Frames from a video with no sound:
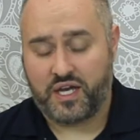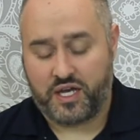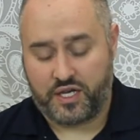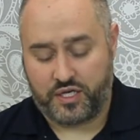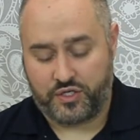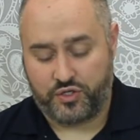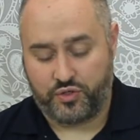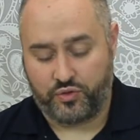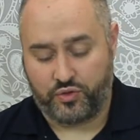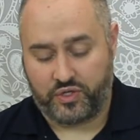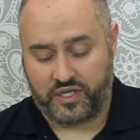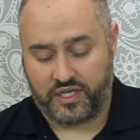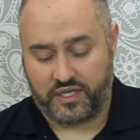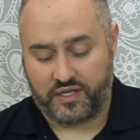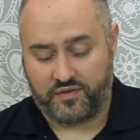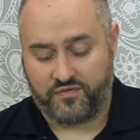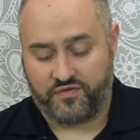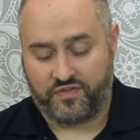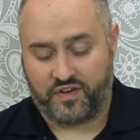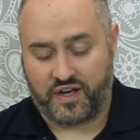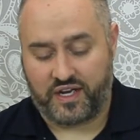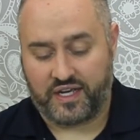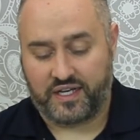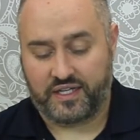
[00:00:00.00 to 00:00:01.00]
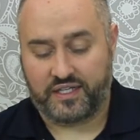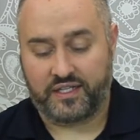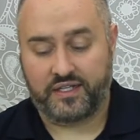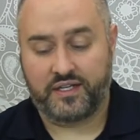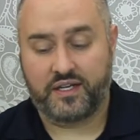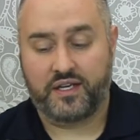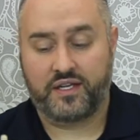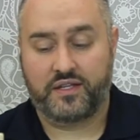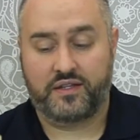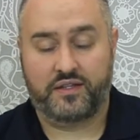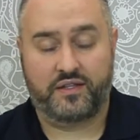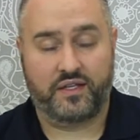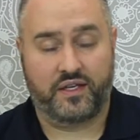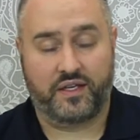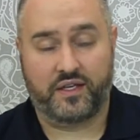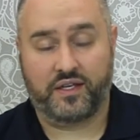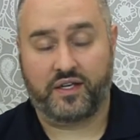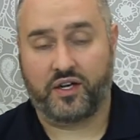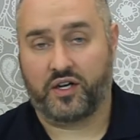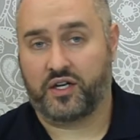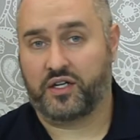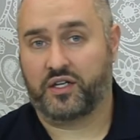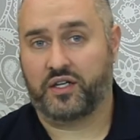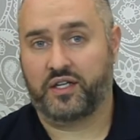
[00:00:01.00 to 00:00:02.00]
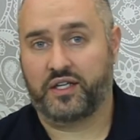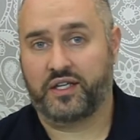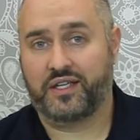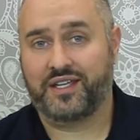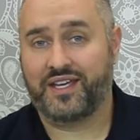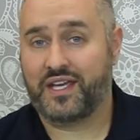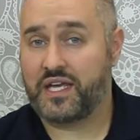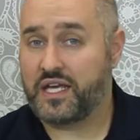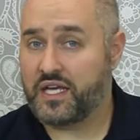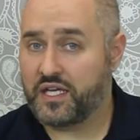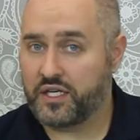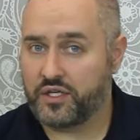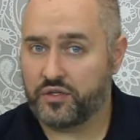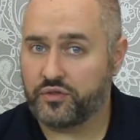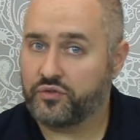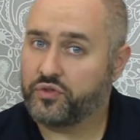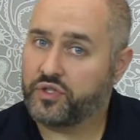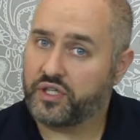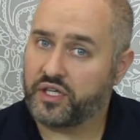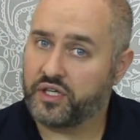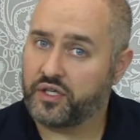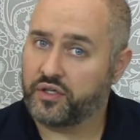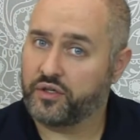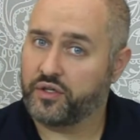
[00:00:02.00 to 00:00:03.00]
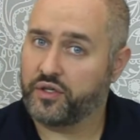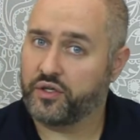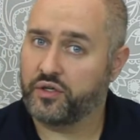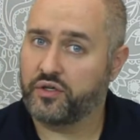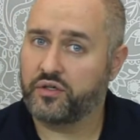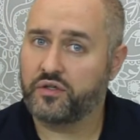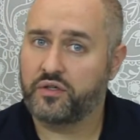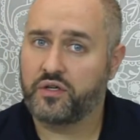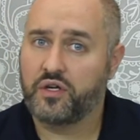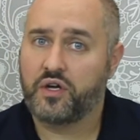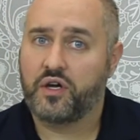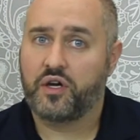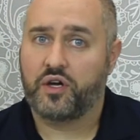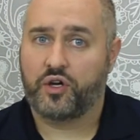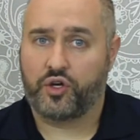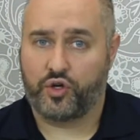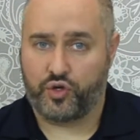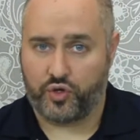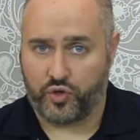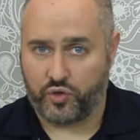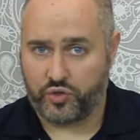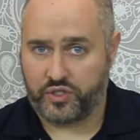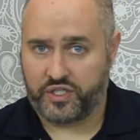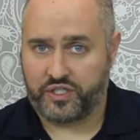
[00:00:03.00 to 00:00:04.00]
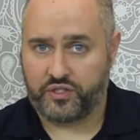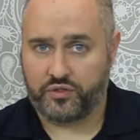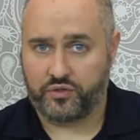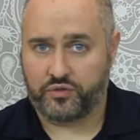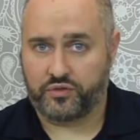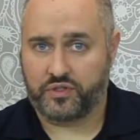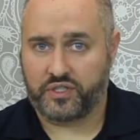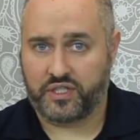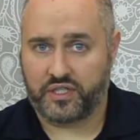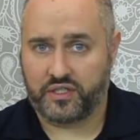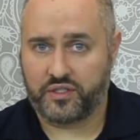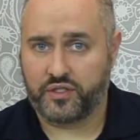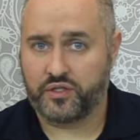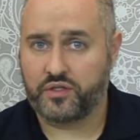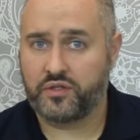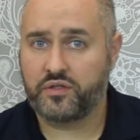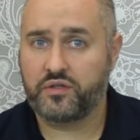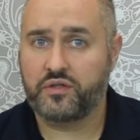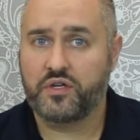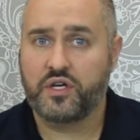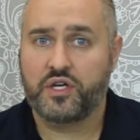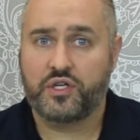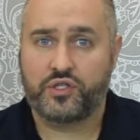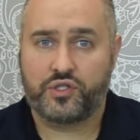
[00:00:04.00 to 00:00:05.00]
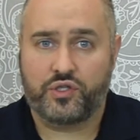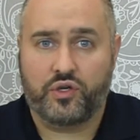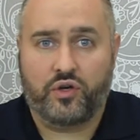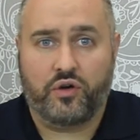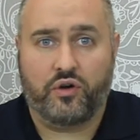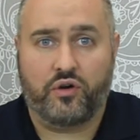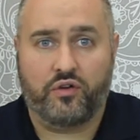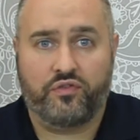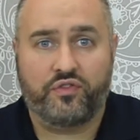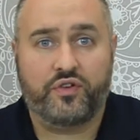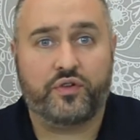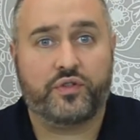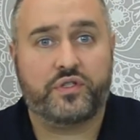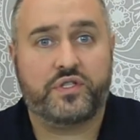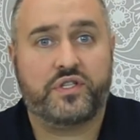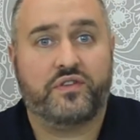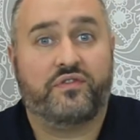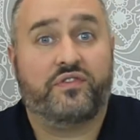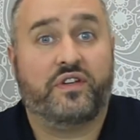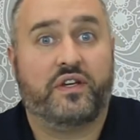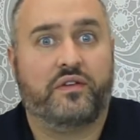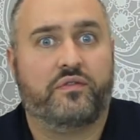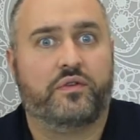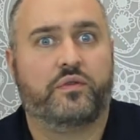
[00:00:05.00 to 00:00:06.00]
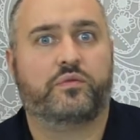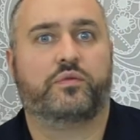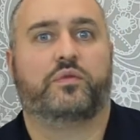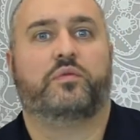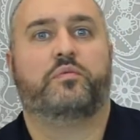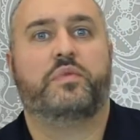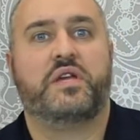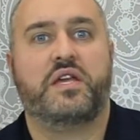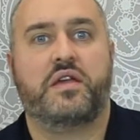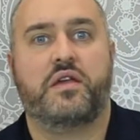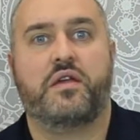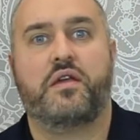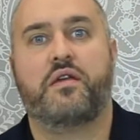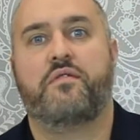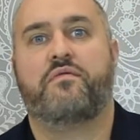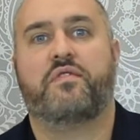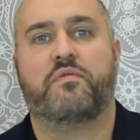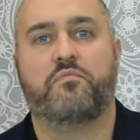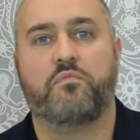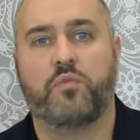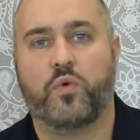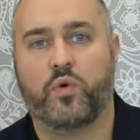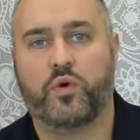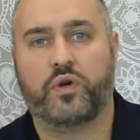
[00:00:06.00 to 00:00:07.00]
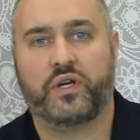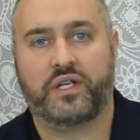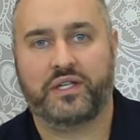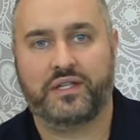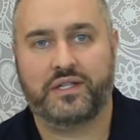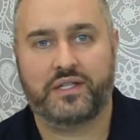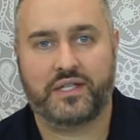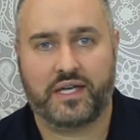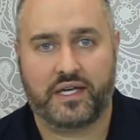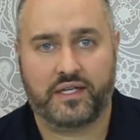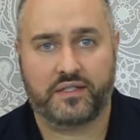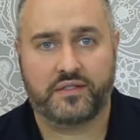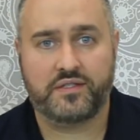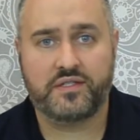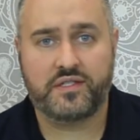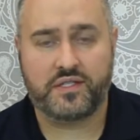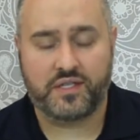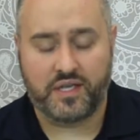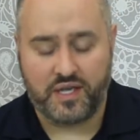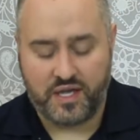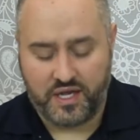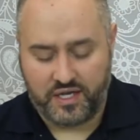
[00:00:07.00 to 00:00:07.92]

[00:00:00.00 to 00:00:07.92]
you can find the garlic in Ontario, grown in Ontario, so of course the flavor will be even more intense.